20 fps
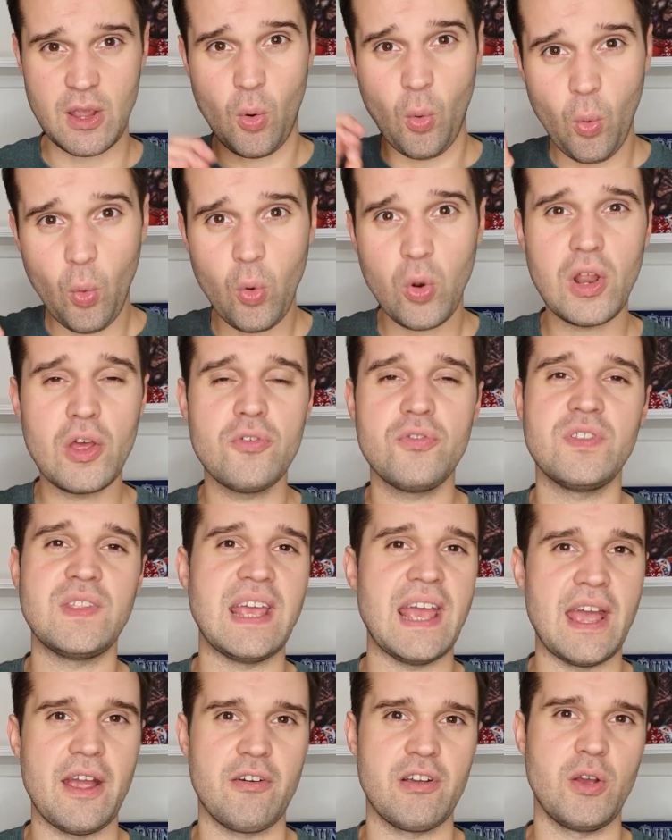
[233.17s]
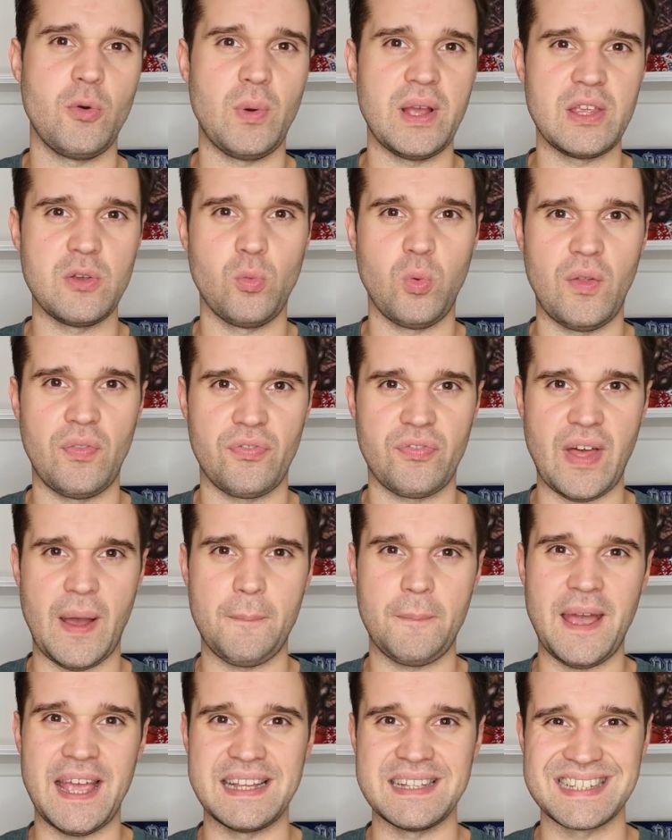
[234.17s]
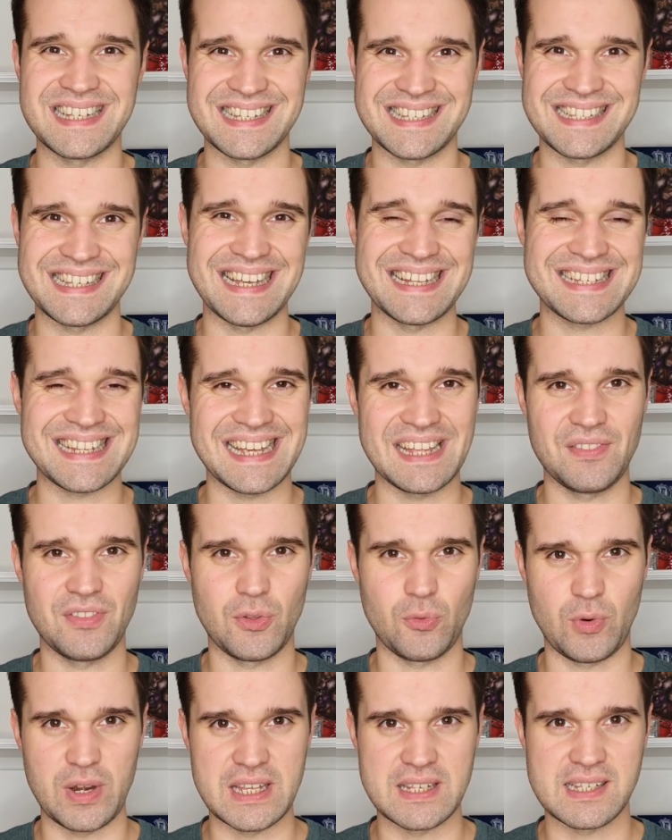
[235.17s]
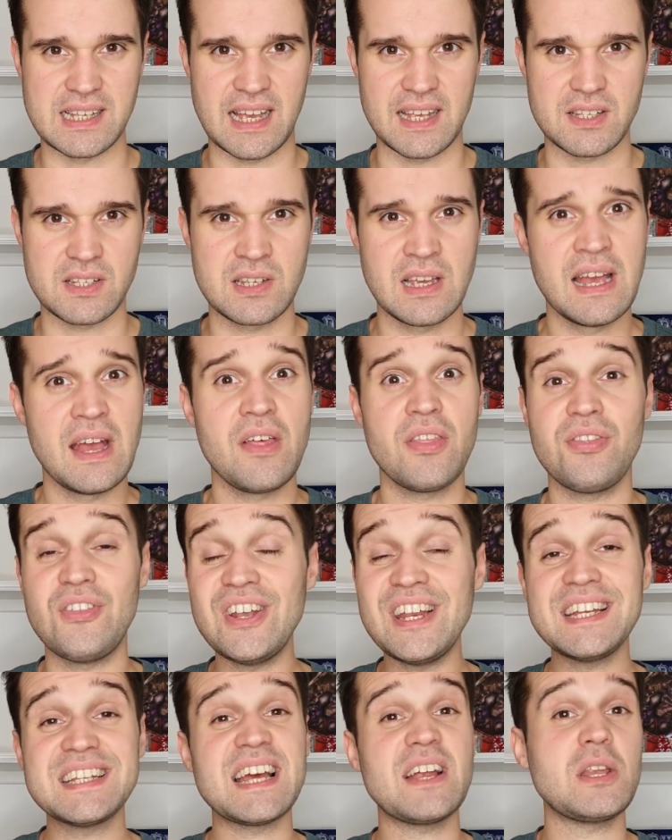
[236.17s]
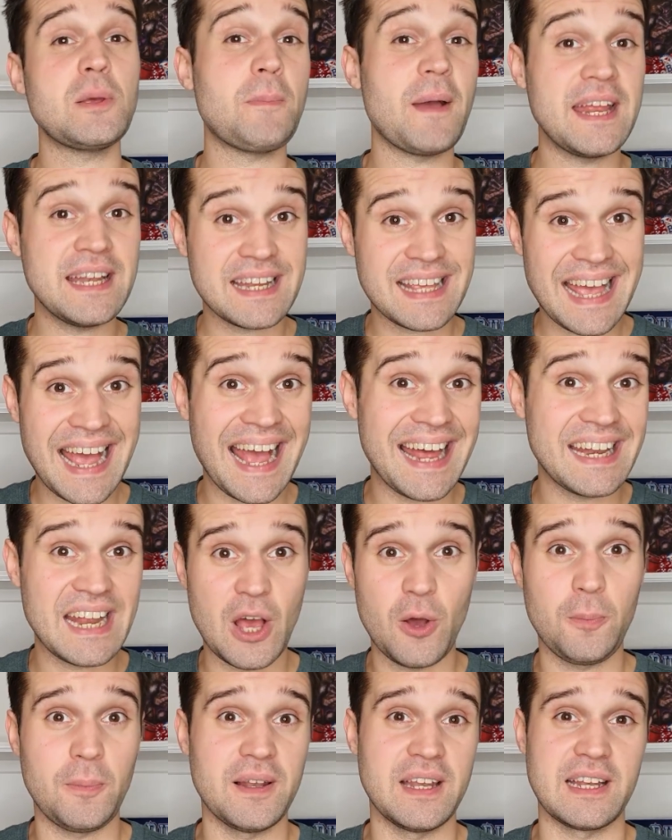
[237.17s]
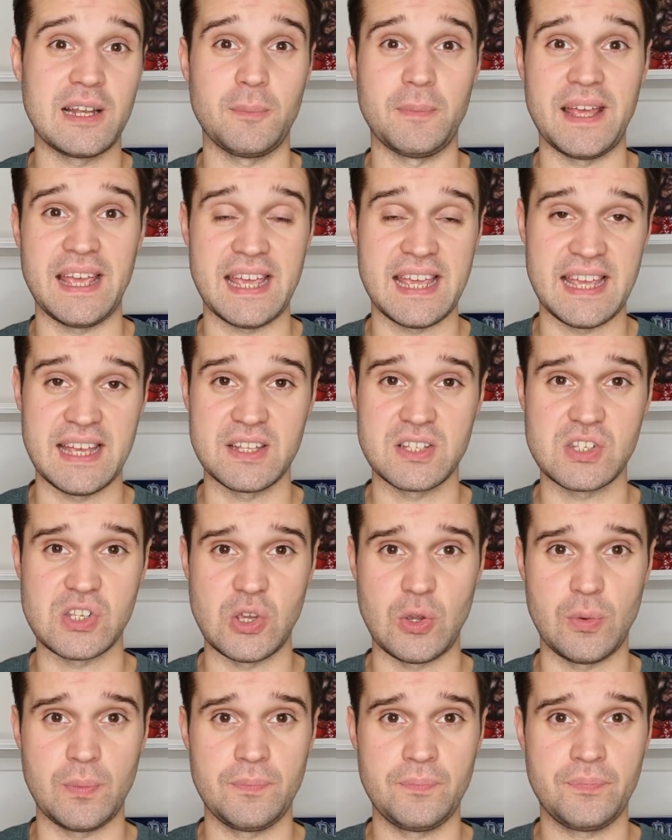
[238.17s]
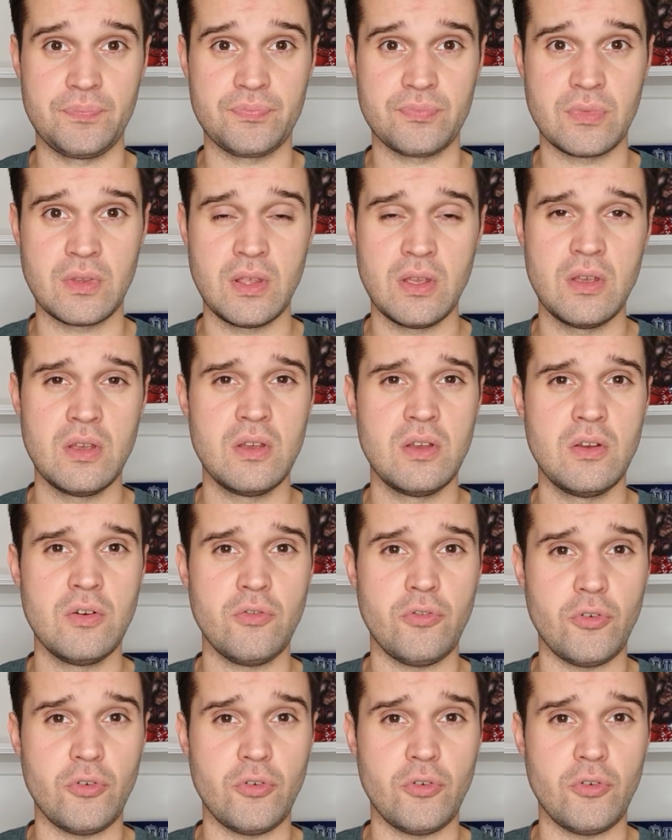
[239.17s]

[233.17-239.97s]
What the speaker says: all over the area where you want that paint to sit in the recess. Thinning down your paint can help a little bit here too. For